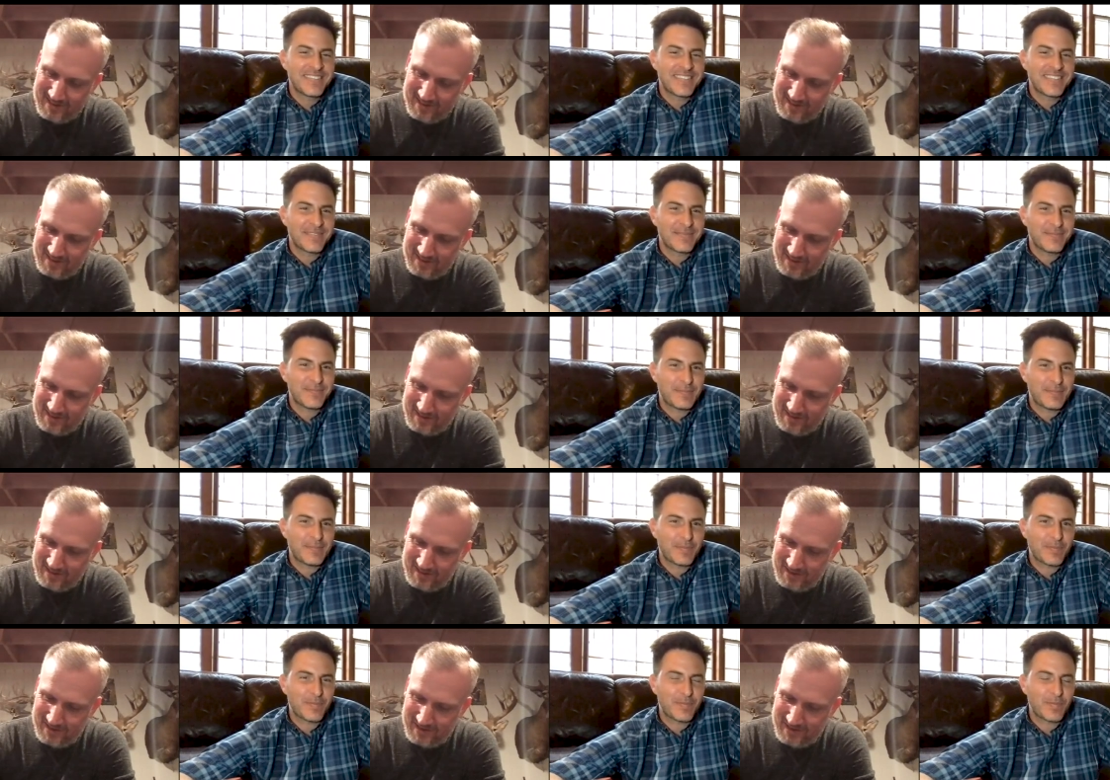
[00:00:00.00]

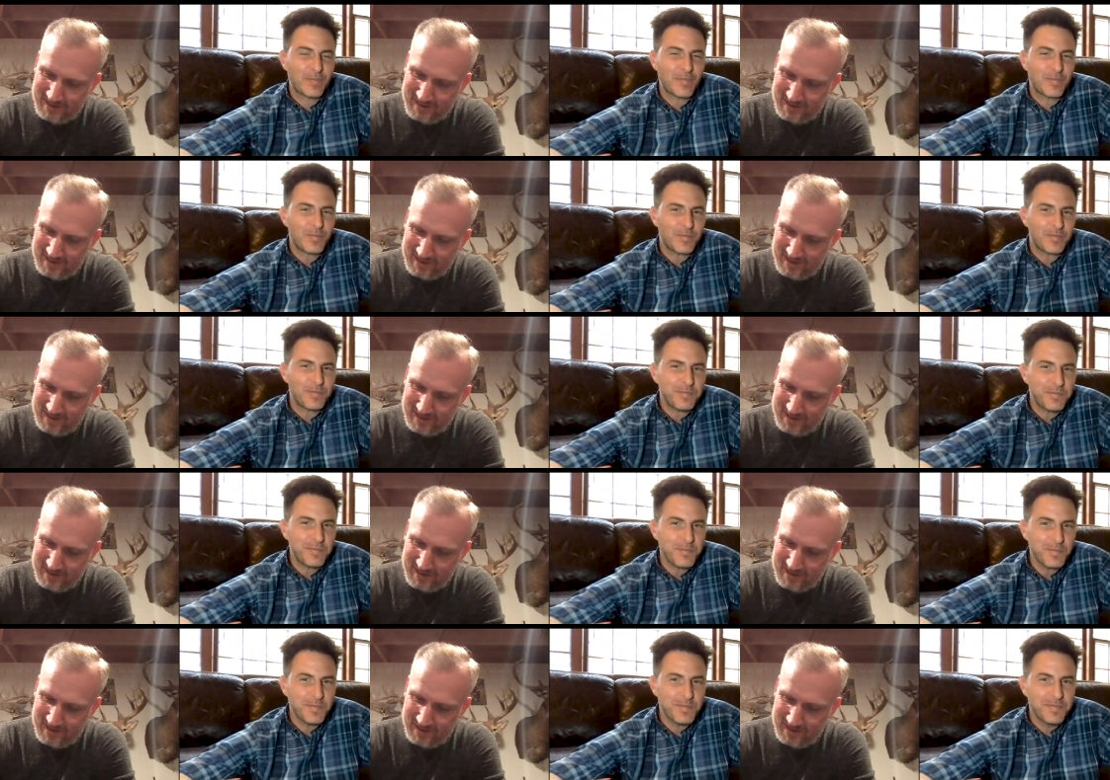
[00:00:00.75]

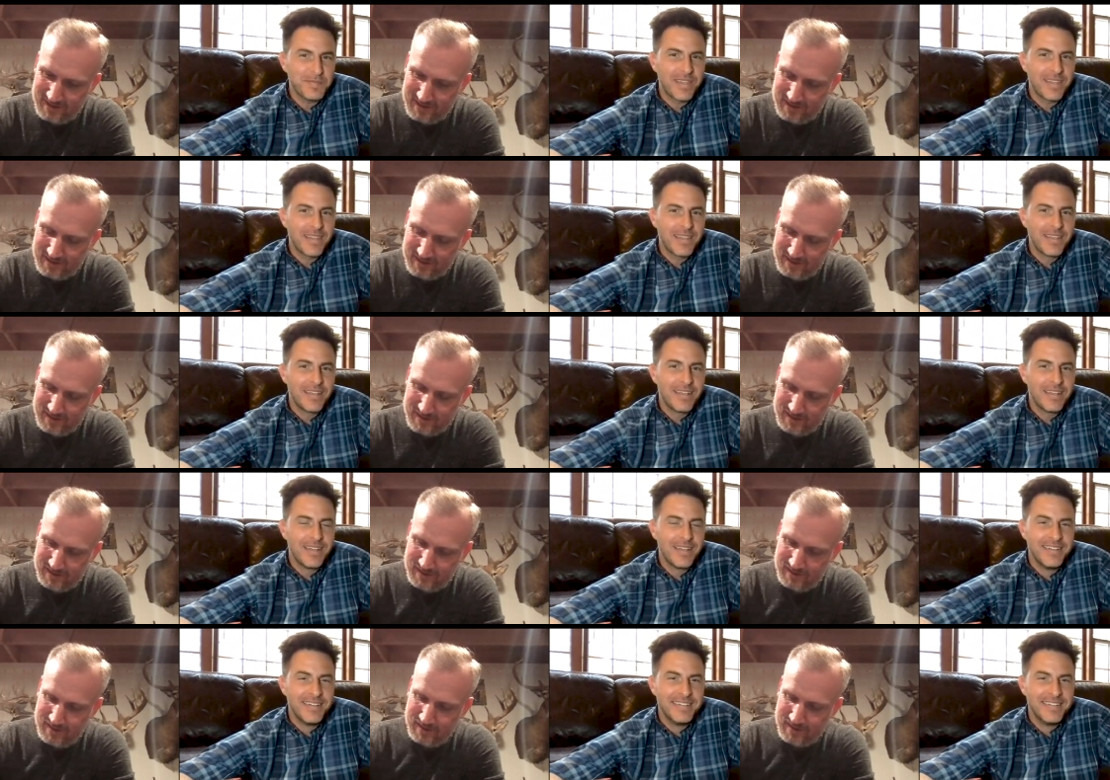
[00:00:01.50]

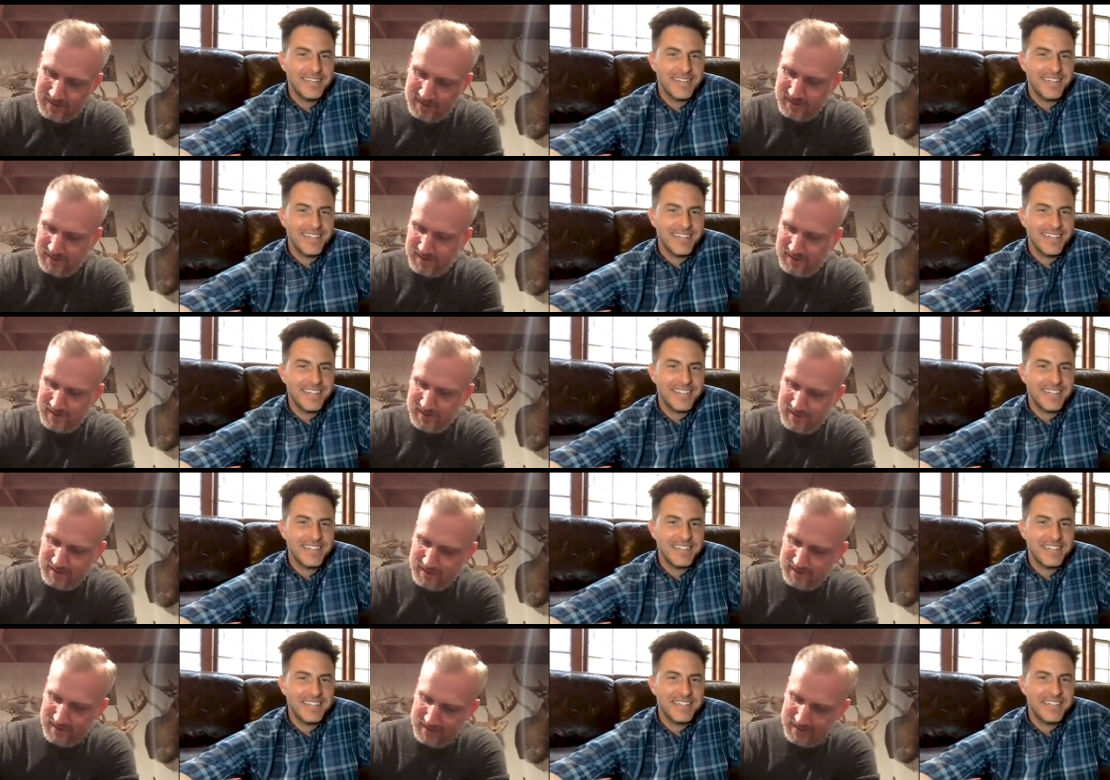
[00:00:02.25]

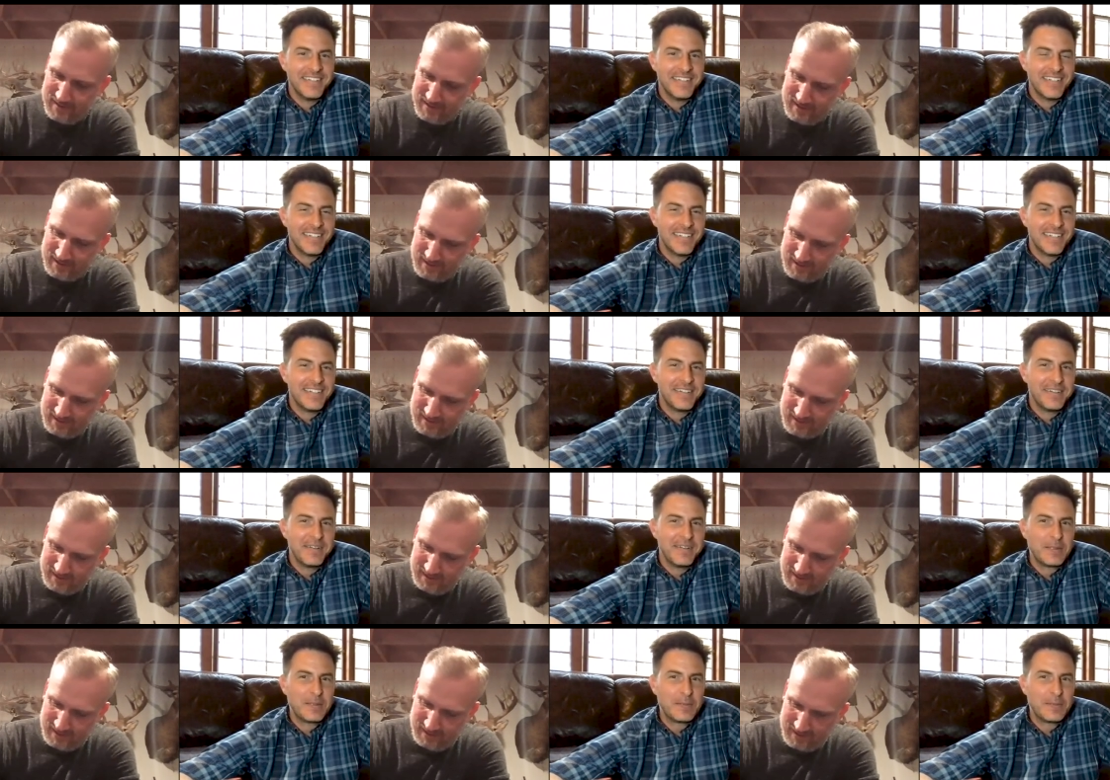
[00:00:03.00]

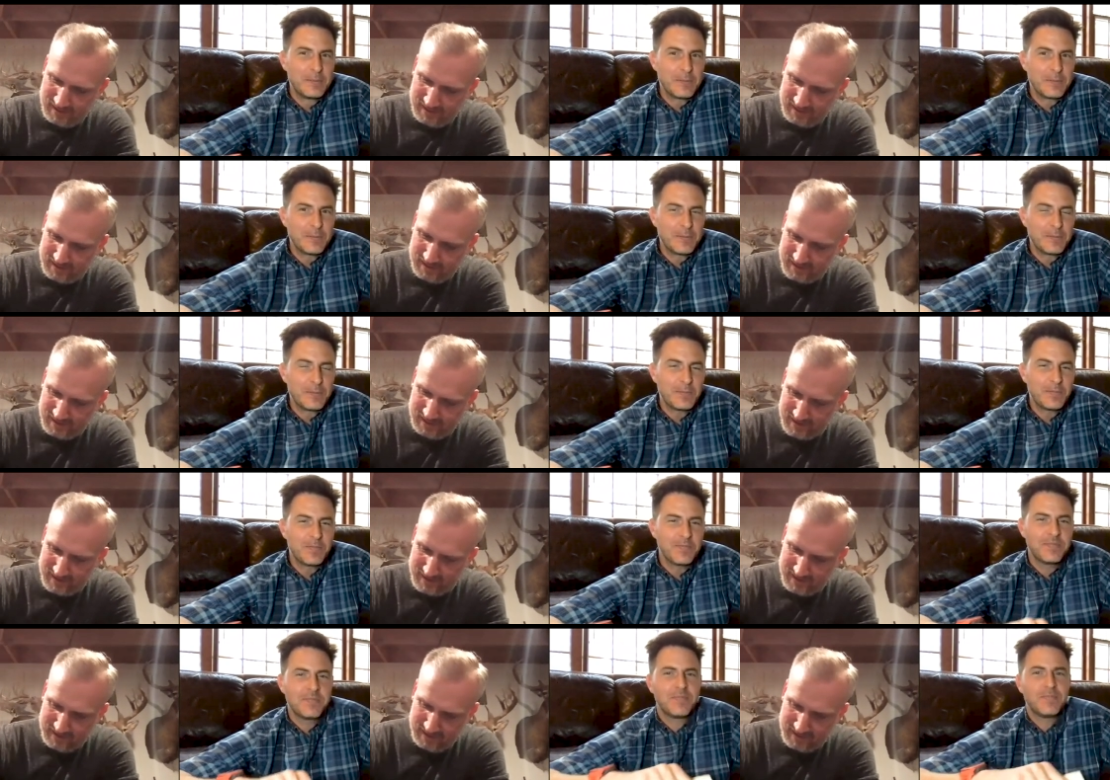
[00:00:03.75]

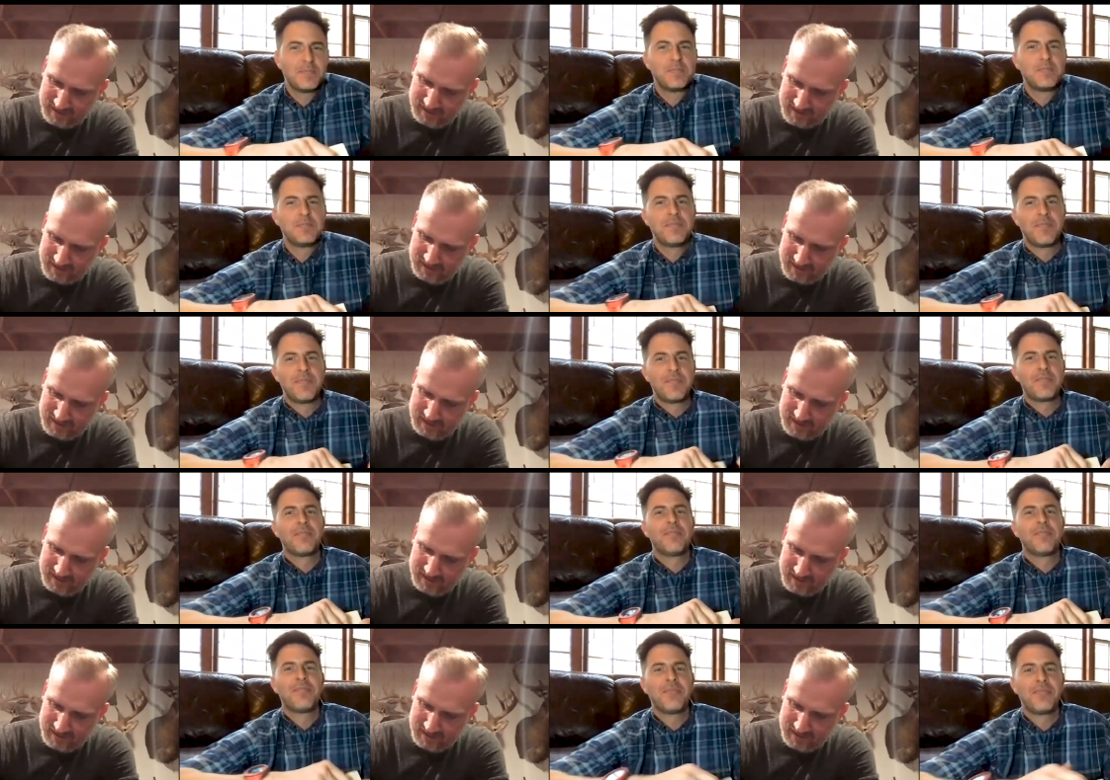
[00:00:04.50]

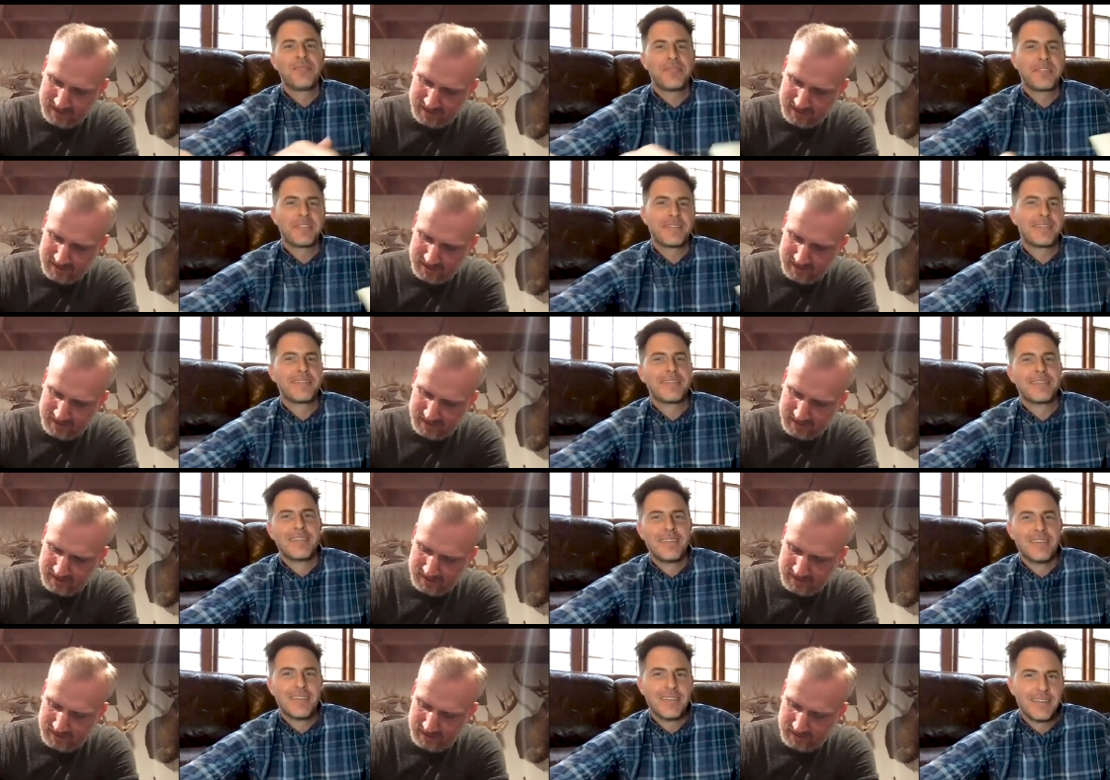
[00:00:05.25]

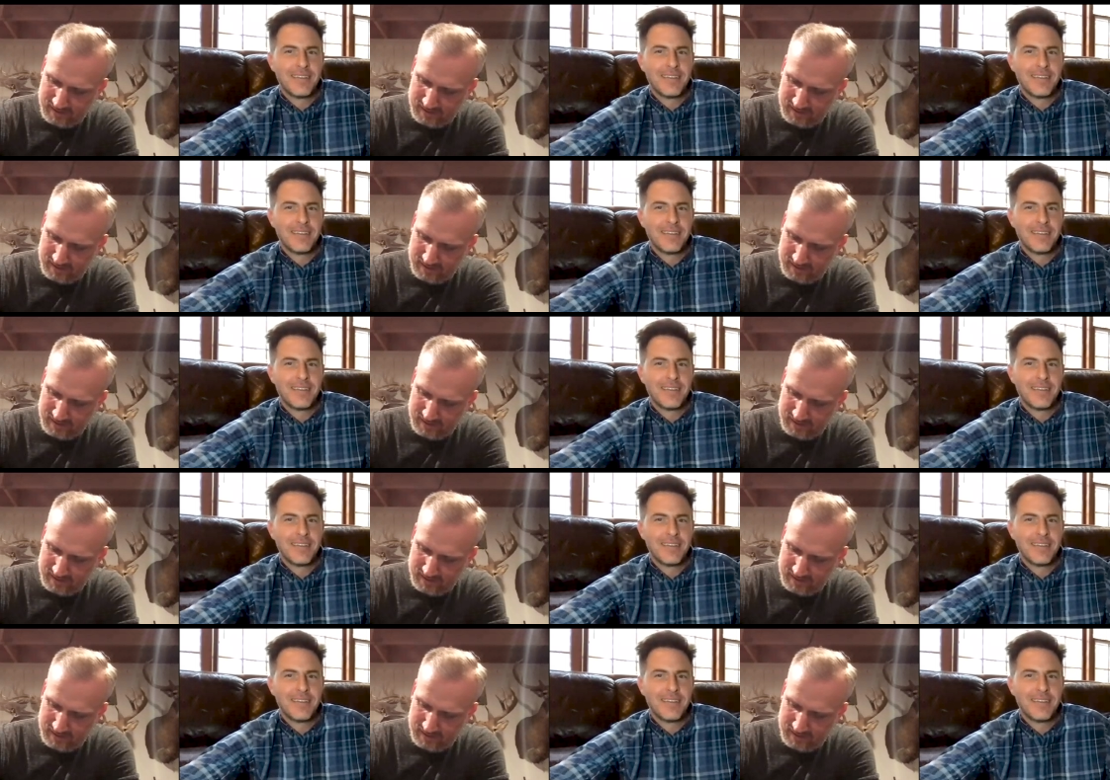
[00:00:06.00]
[no speech]